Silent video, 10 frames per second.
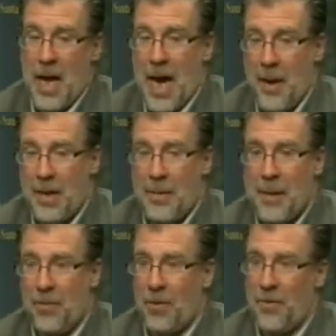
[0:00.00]
How many
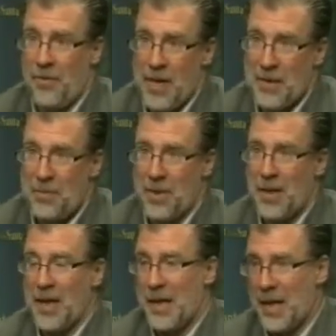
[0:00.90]
people are on Facebook
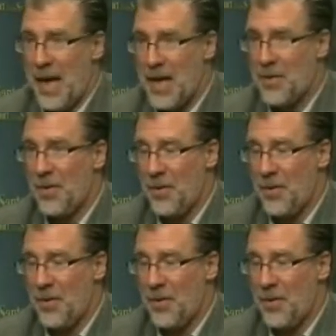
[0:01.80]
and engaged